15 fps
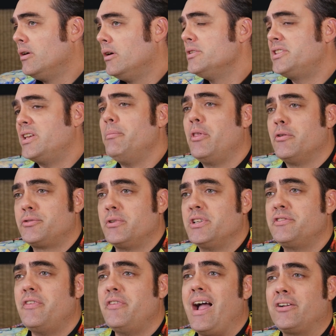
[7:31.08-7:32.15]
some of those
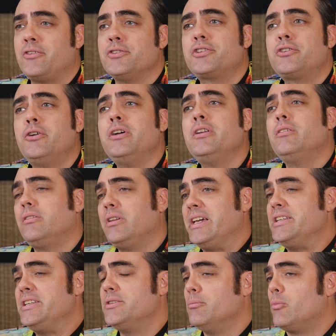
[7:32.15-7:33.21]
risk factors could
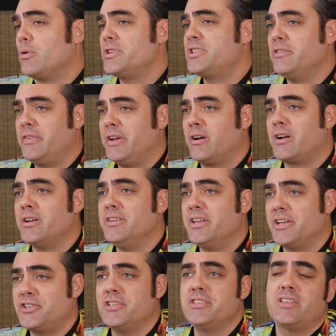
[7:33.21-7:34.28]
lead to more severe
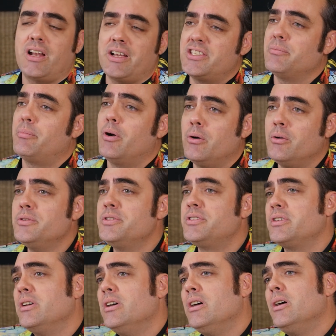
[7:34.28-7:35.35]
conditions, and I
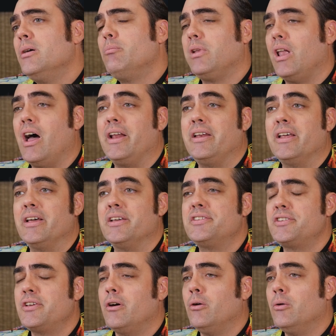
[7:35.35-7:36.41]
suppose blindness.
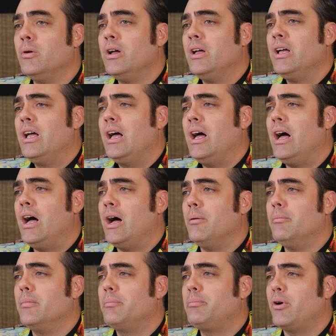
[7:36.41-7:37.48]
So
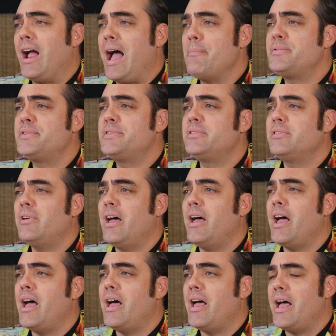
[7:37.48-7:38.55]
um, perhaps
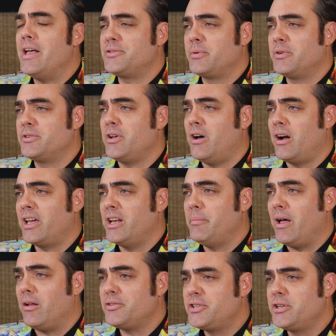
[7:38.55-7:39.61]
as we're talking
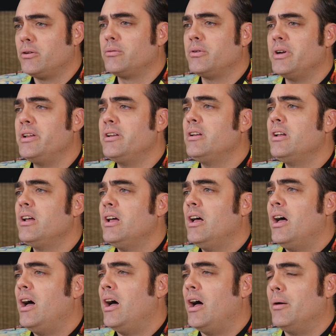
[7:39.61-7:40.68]
about children,
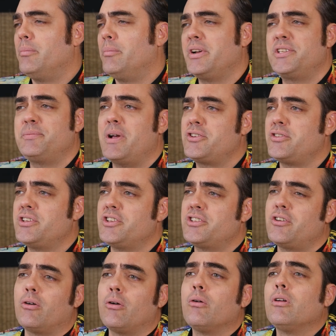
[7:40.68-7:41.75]
uh, but especially
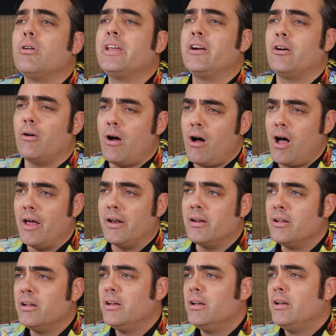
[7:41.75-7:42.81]
just earlier
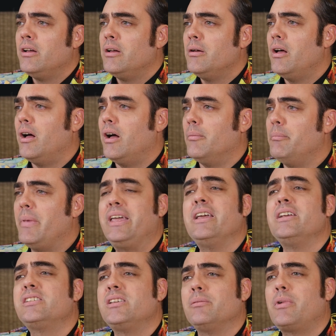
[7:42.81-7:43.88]
on, uh,
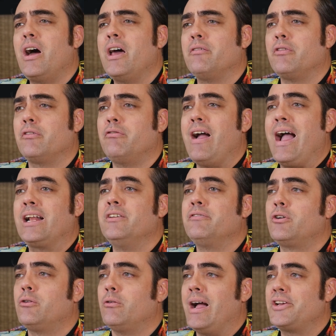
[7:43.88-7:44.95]
making some kind of
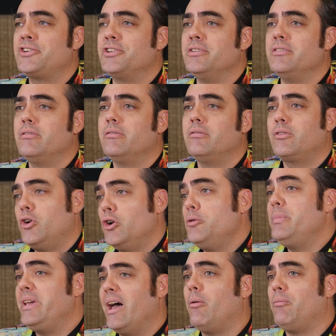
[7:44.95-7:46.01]
refractive correction
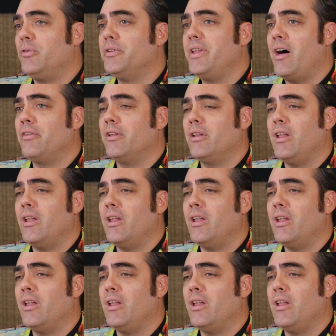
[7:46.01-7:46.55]
could be helpful down the